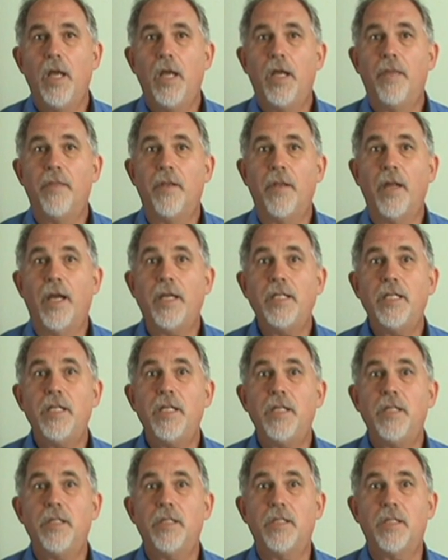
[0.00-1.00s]
In the
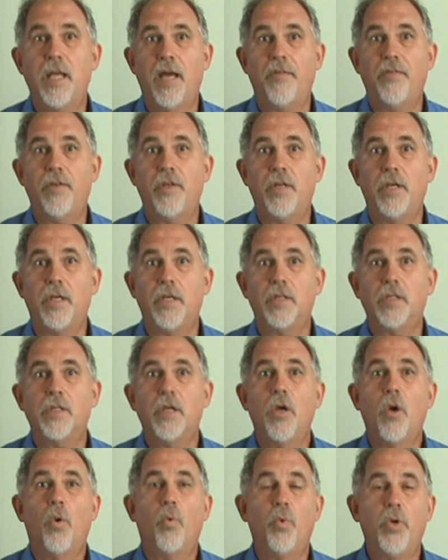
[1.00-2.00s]
1970s,
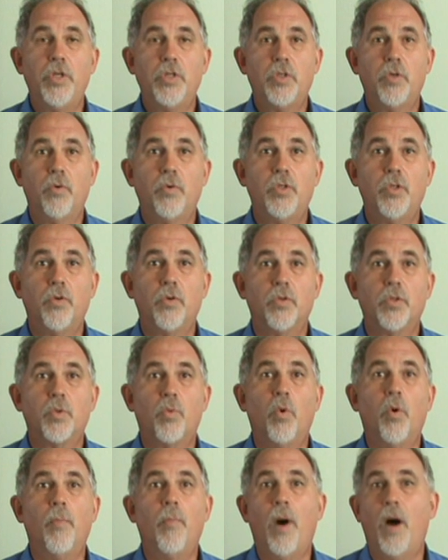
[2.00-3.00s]
researchers
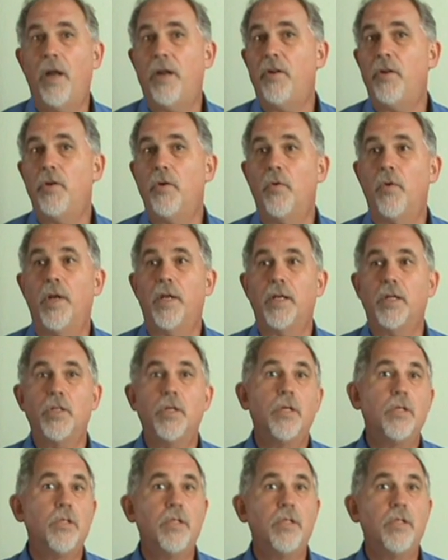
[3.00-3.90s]
were monitoring